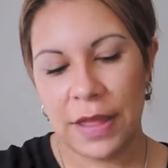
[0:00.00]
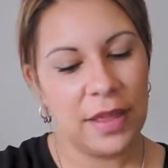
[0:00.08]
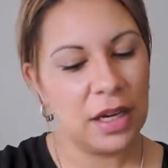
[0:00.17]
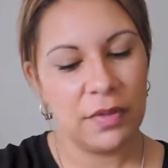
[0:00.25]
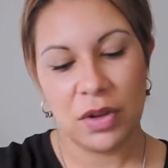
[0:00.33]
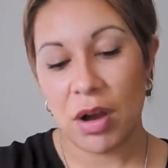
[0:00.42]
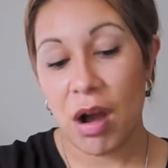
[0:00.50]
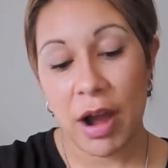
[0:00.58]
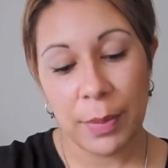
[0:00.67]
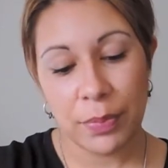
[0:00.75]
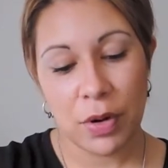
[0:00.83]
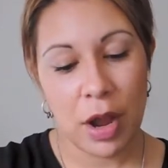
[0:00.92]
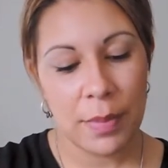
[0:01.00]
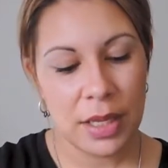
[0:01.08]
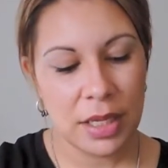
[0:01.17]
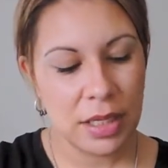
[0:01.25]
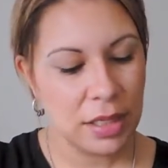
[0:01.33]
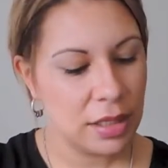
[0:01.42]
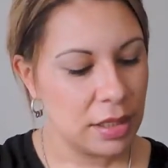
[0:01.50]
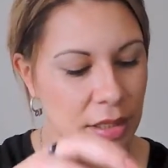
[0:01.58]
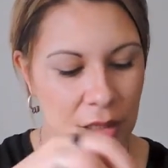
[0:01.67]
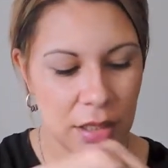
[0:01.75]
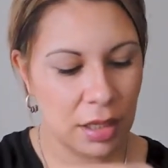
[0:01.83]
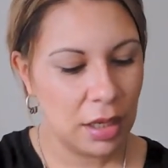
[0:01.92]
And then I've got eye
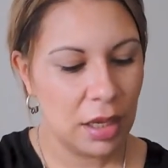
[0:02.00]
primers.